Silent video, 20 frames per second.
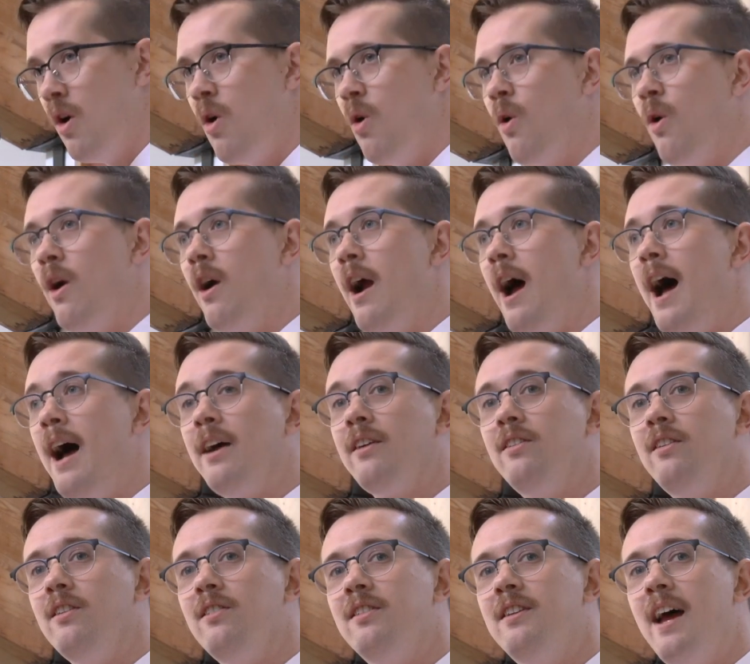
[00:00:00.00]
Or
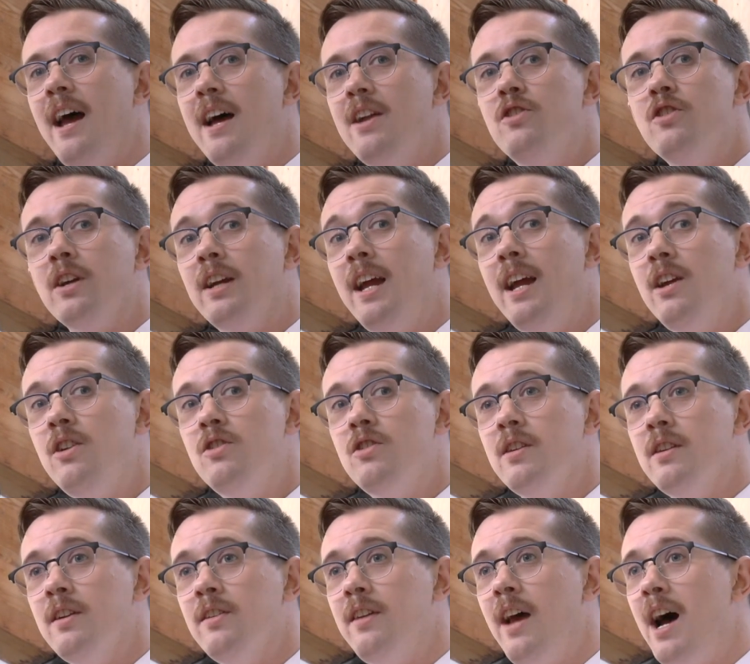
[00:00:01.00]
access to
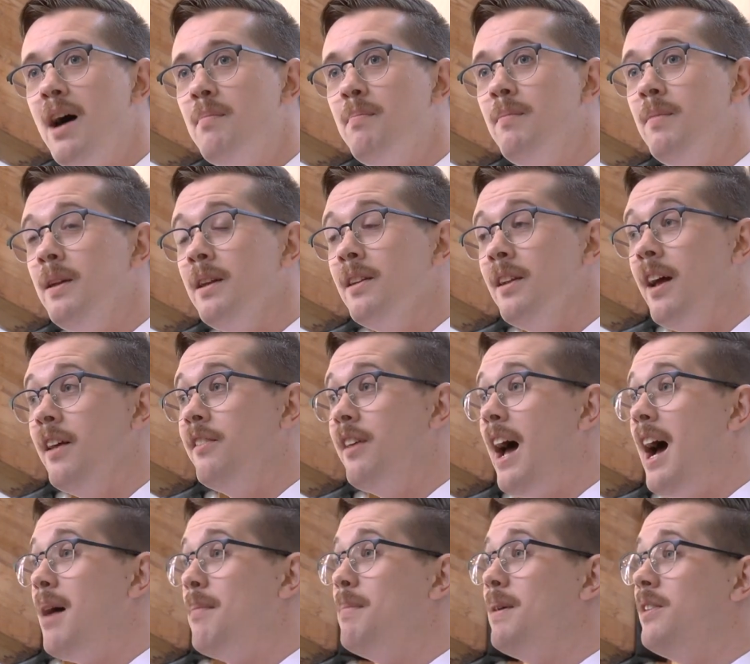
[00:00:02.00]
education as
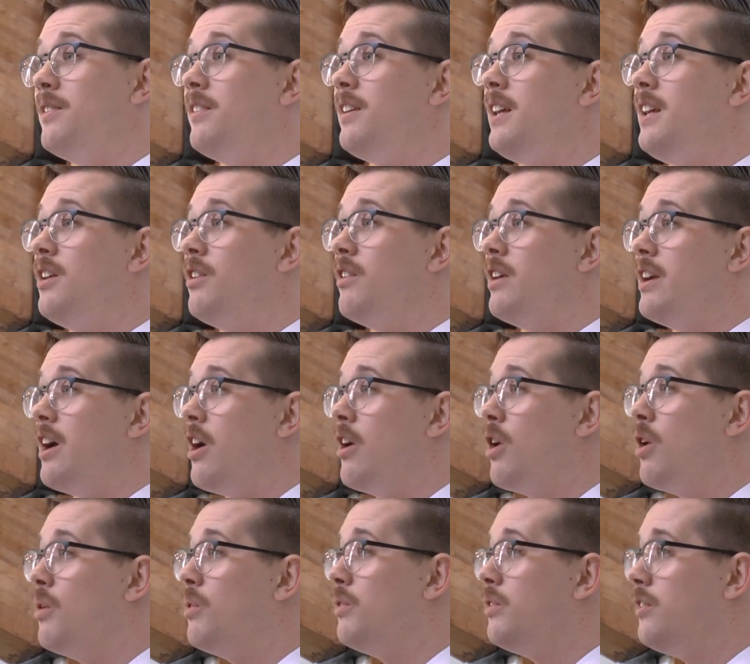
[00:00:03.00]
happens here in
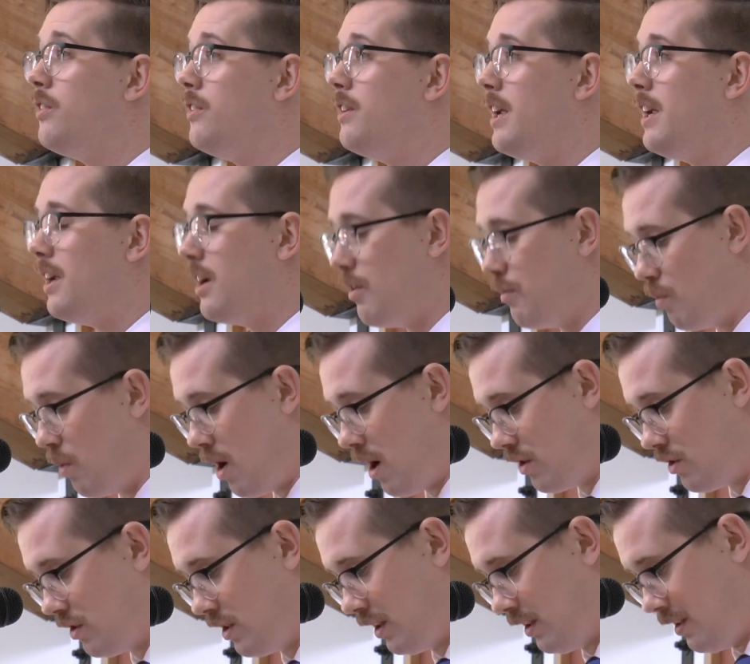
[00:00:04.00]
our own state of
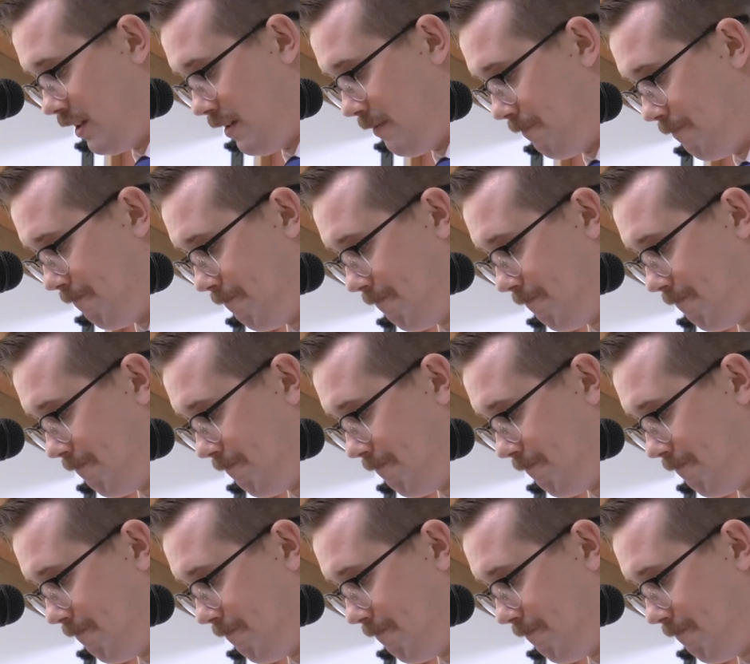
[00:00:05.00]
Washington.